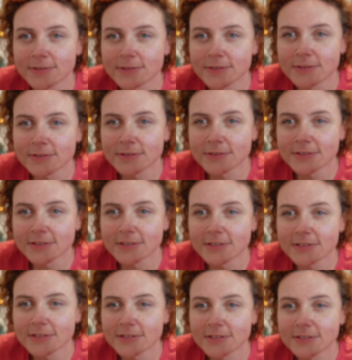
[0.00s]

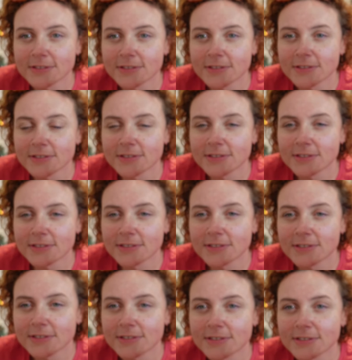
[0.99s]

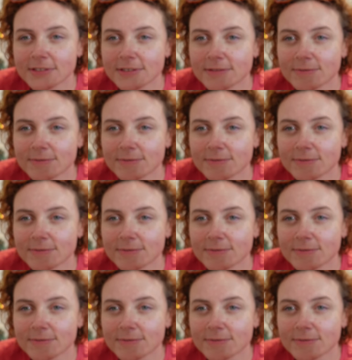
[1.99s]
(no one is talking)